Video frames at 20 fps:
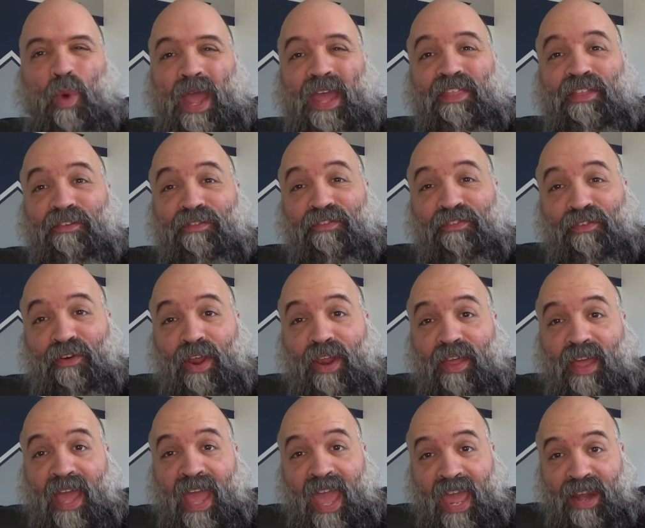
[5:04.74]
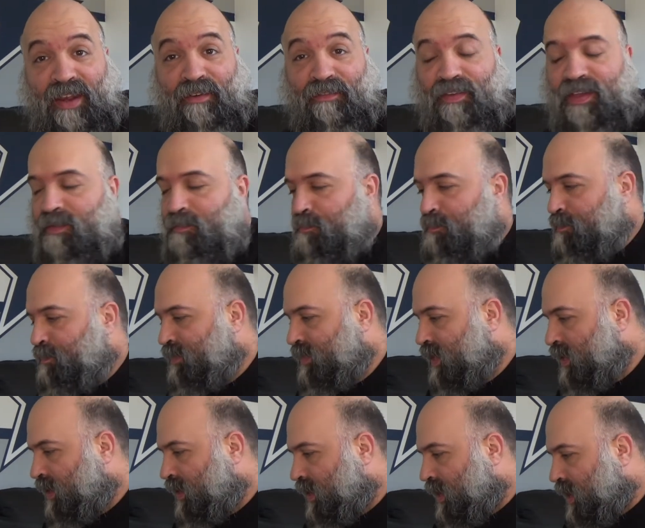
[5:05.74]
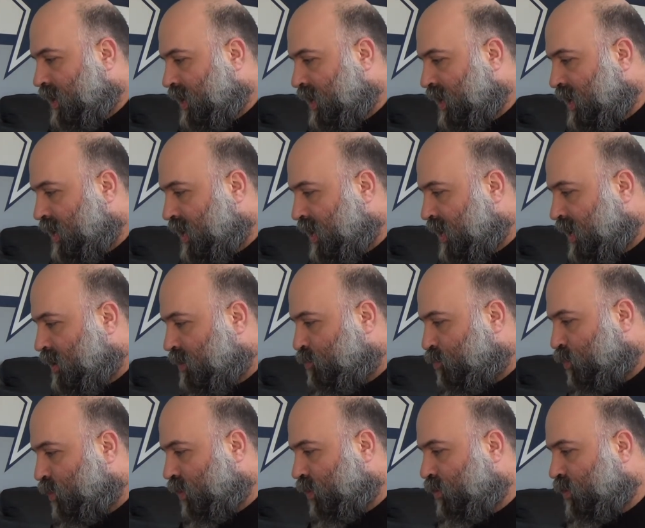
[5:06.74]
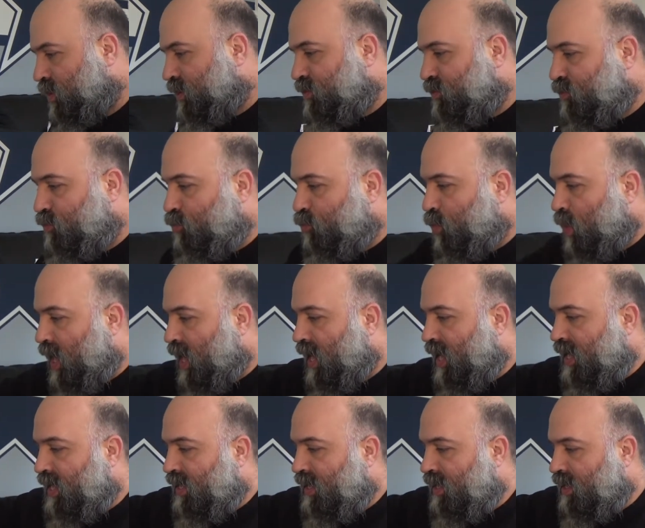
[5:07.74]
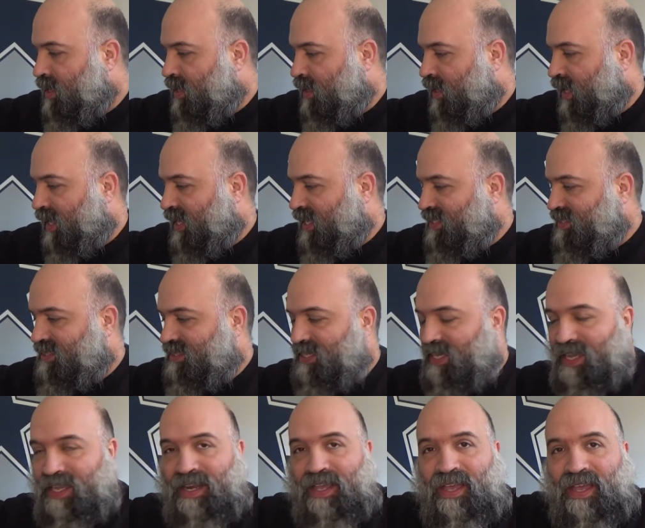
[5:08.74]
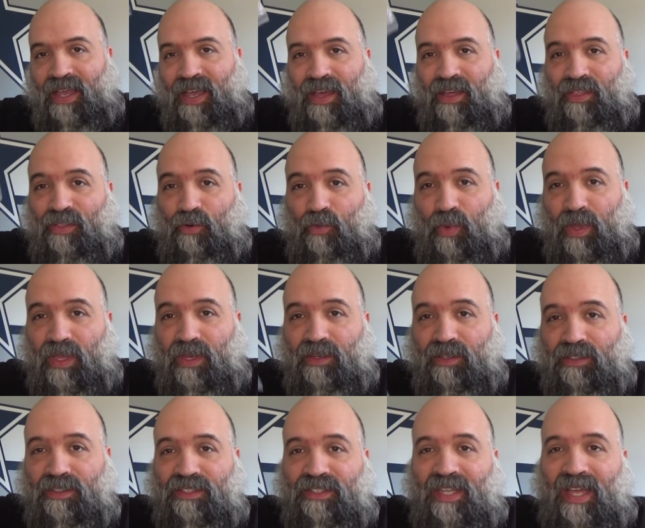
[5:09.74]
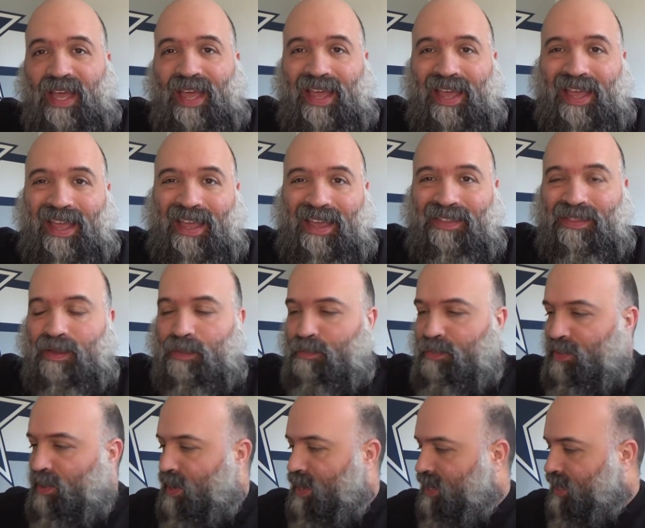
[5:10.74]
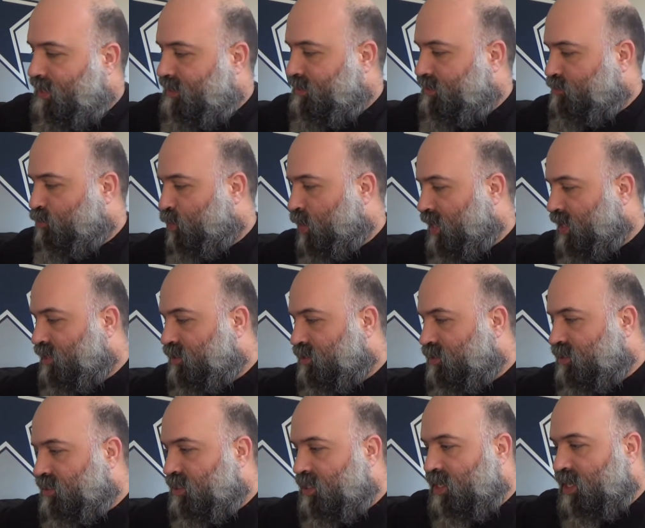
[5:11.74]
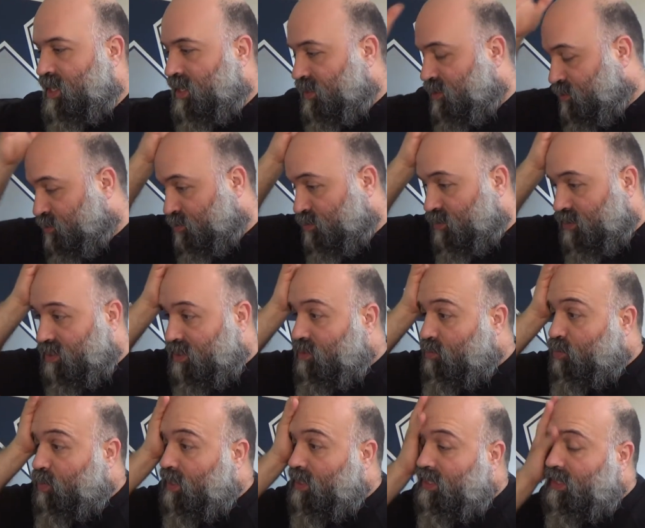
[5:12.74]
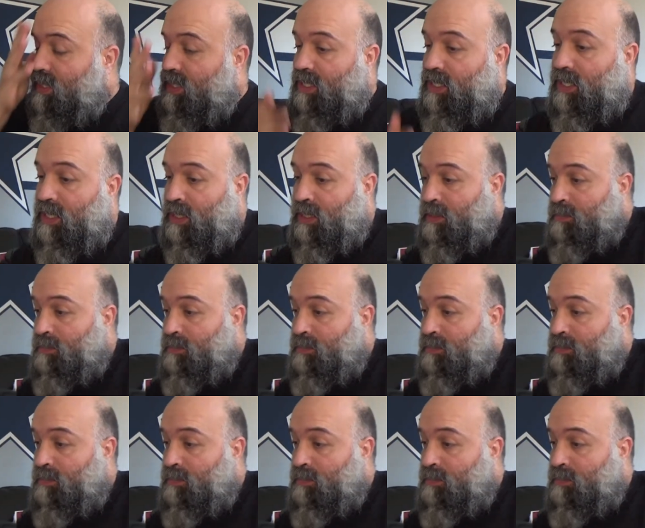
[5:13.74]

weigh the front end of it, and we're going to weigh, like I said, the wheels and the brass weights to see what the